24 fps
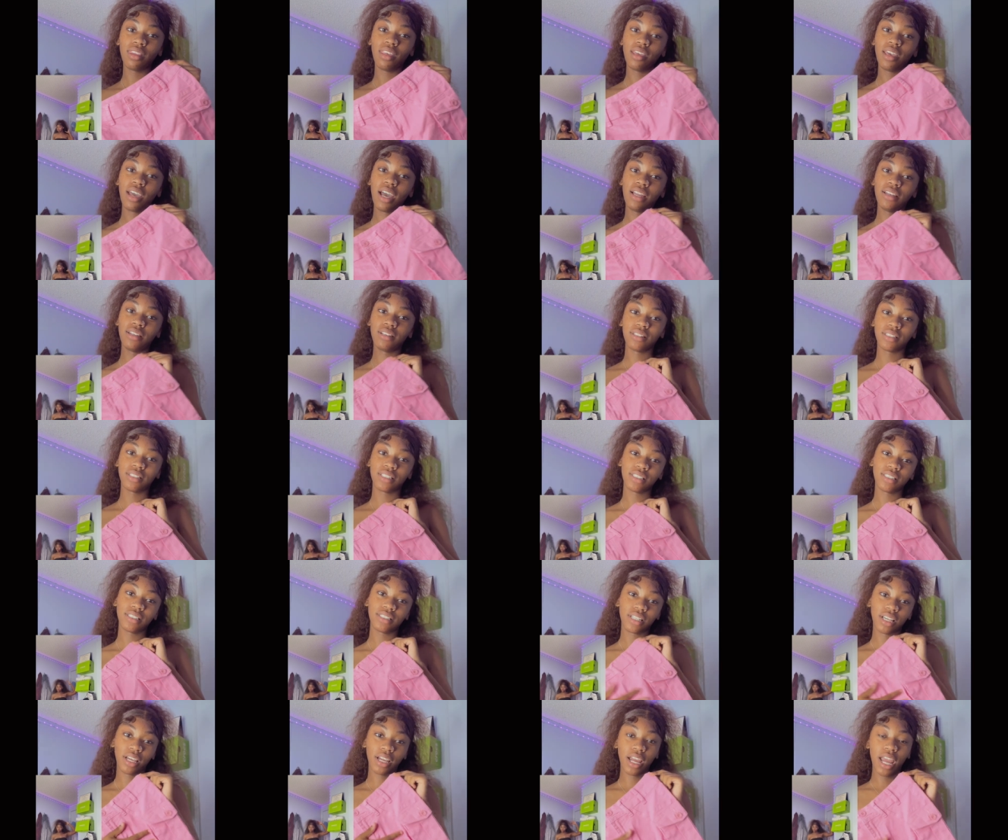I love this
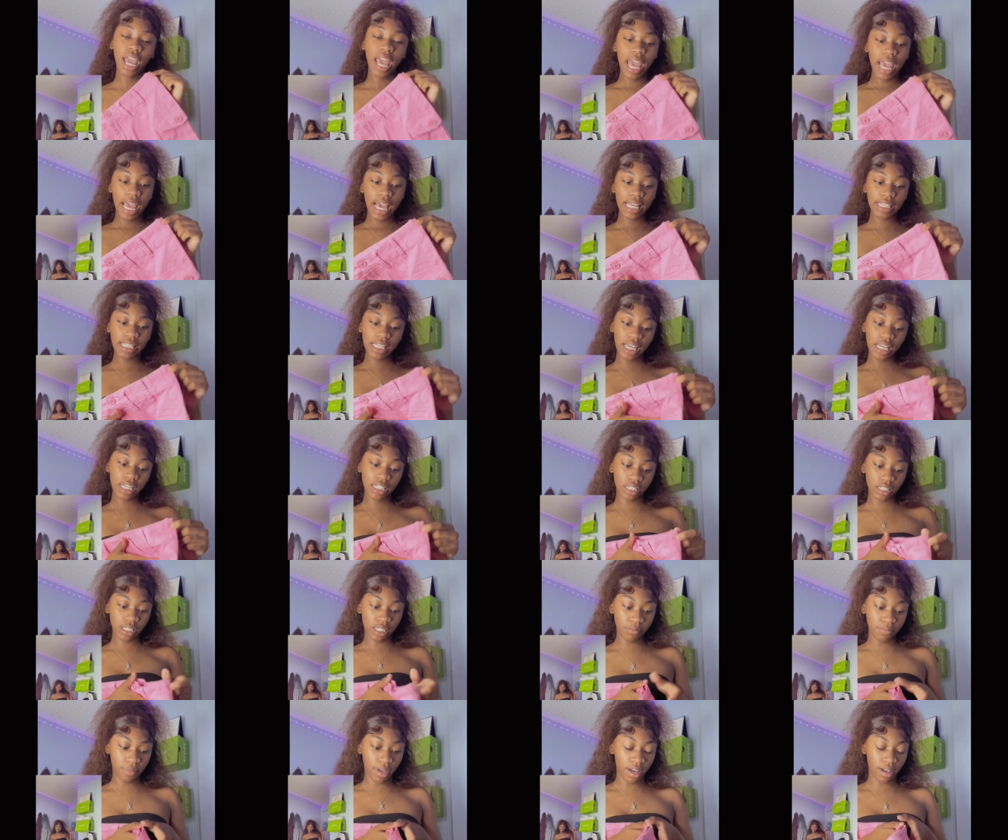skirt. It's an extra
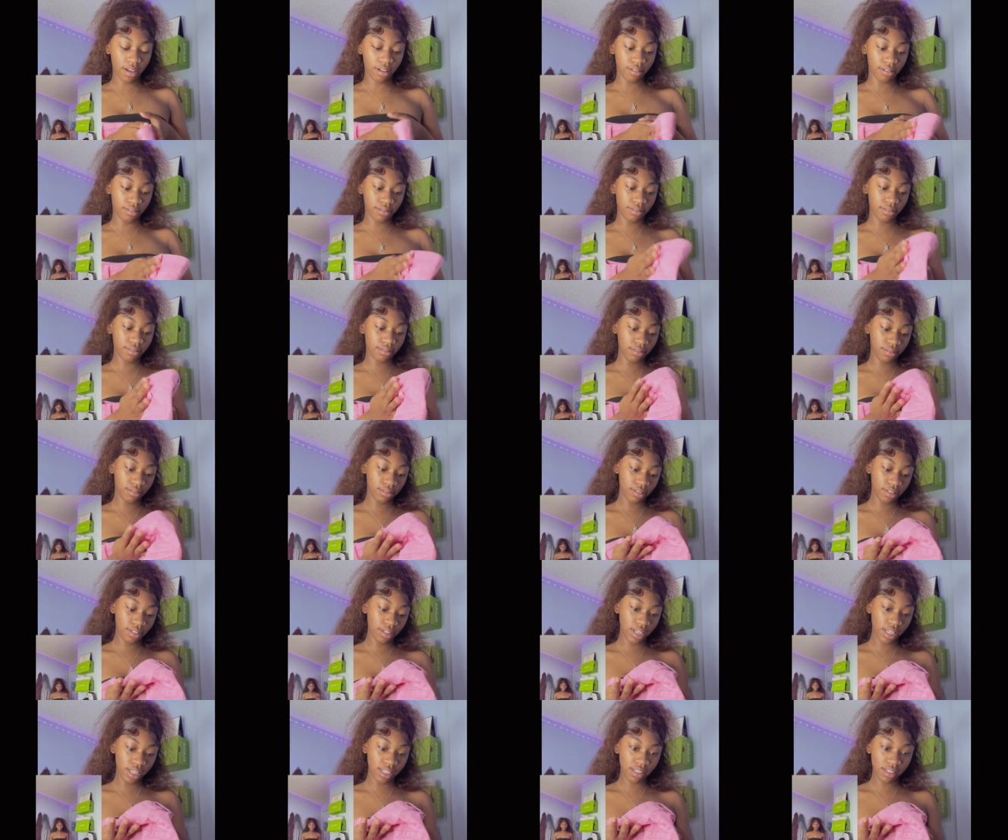small.
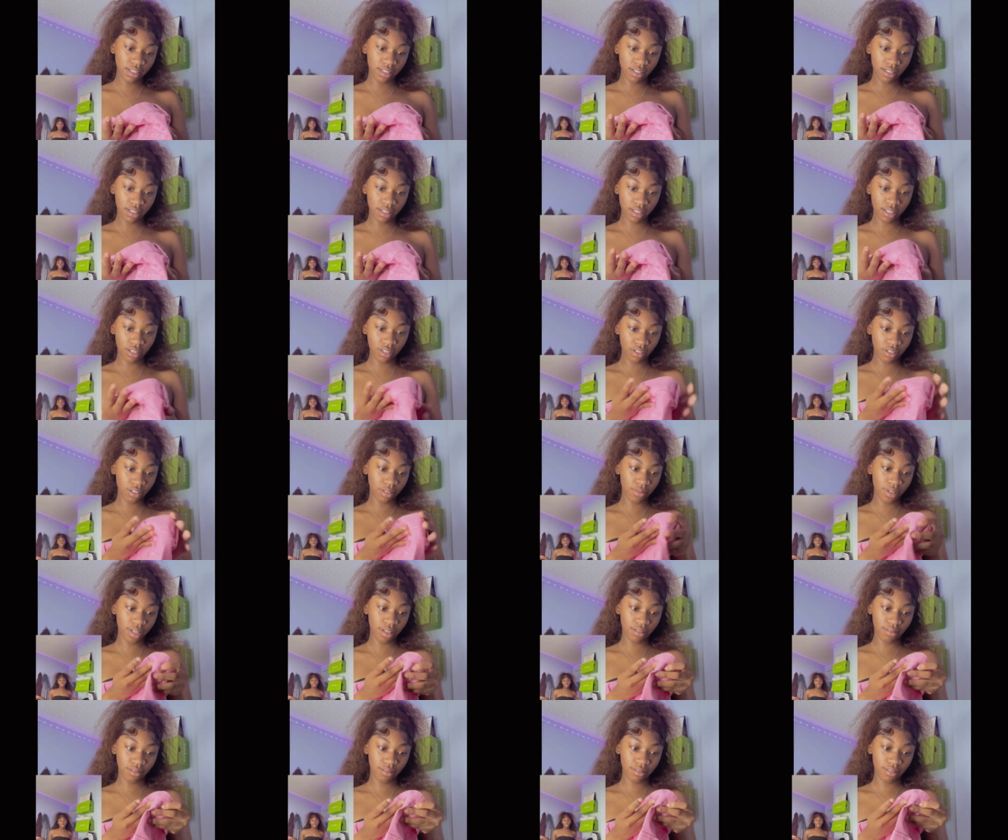Is it an extra small?
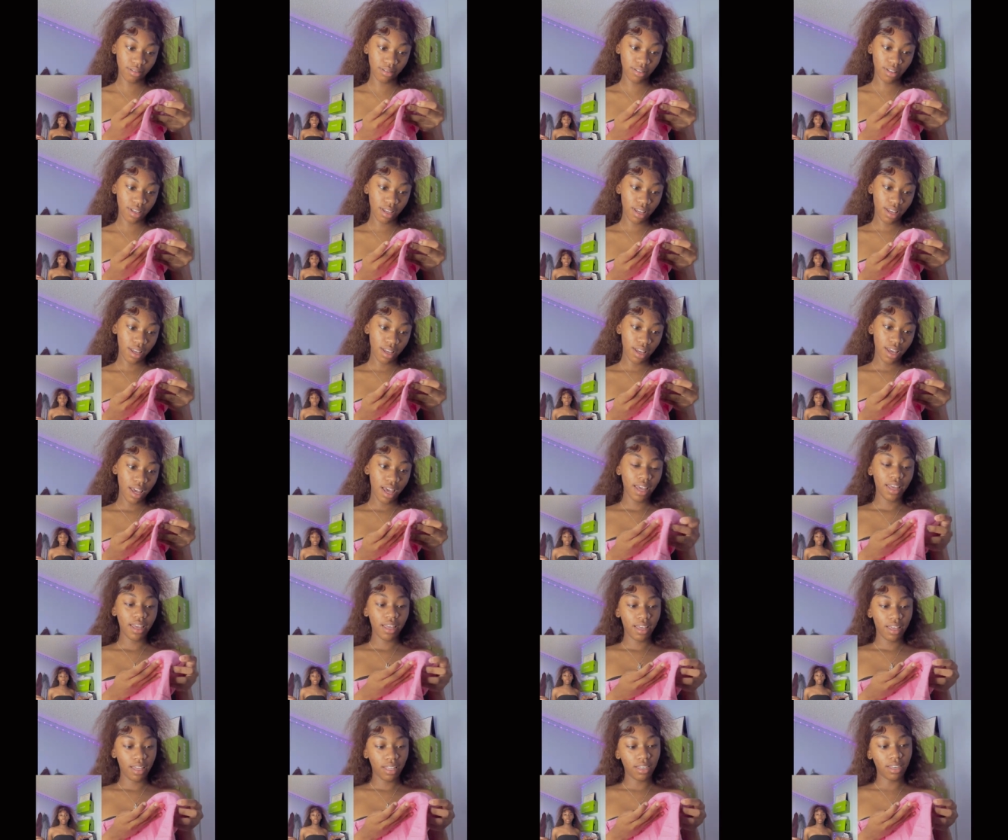
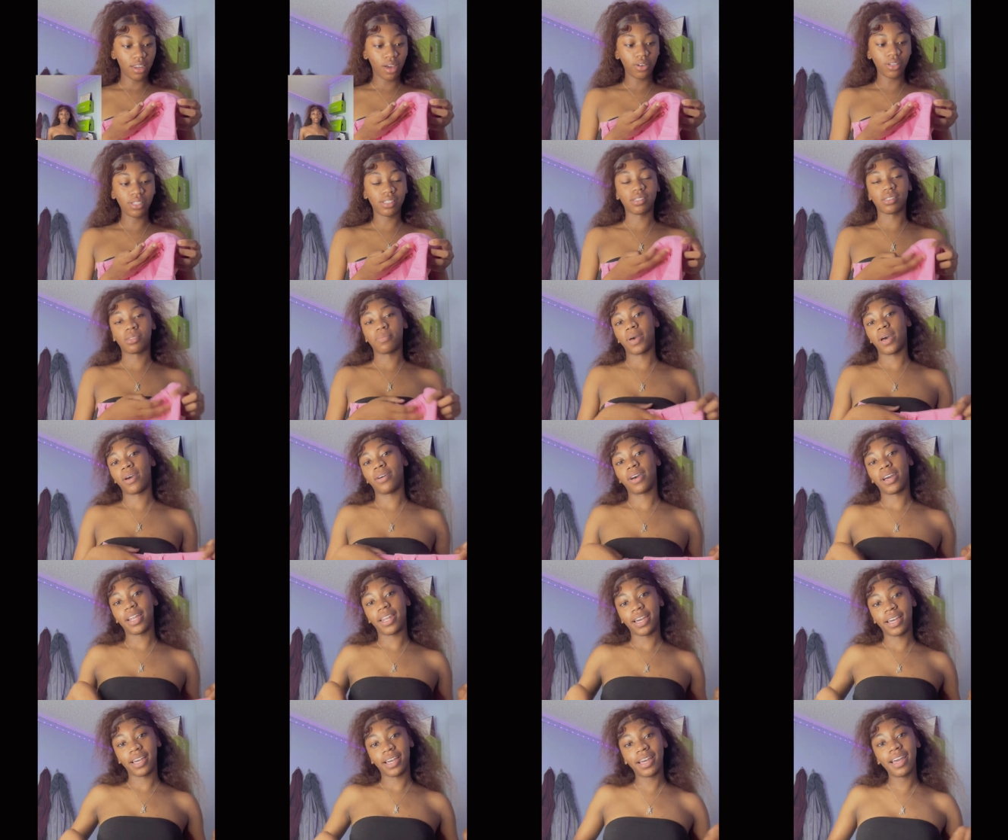no it's a small
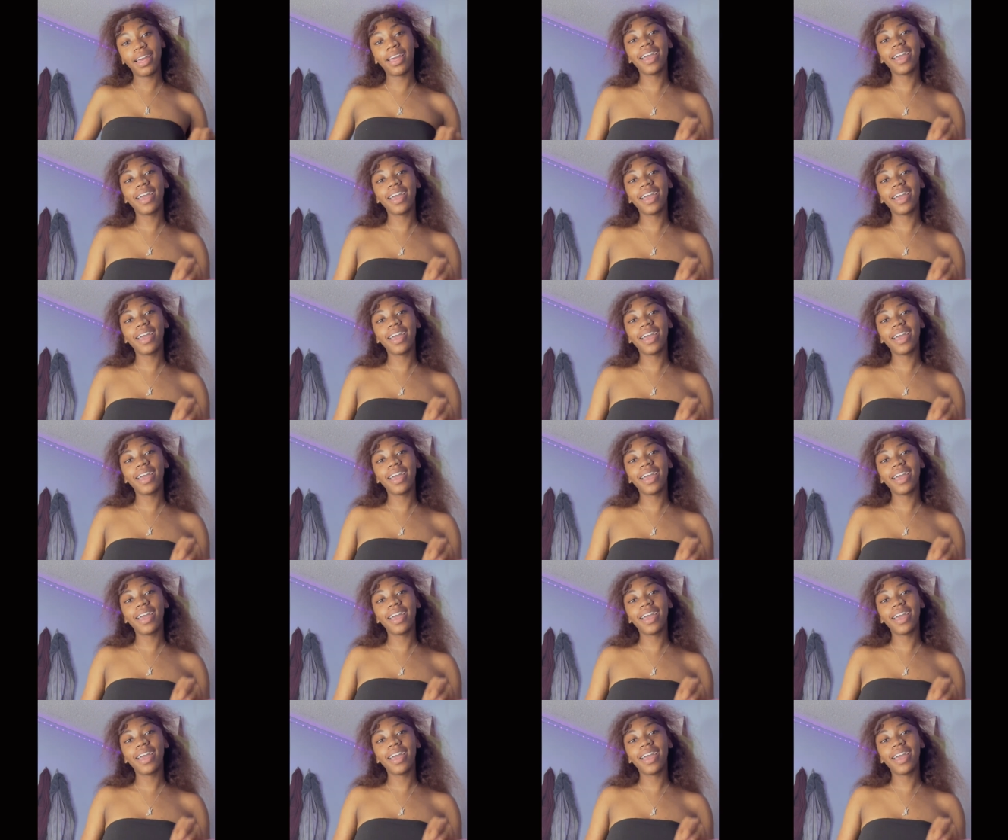i'm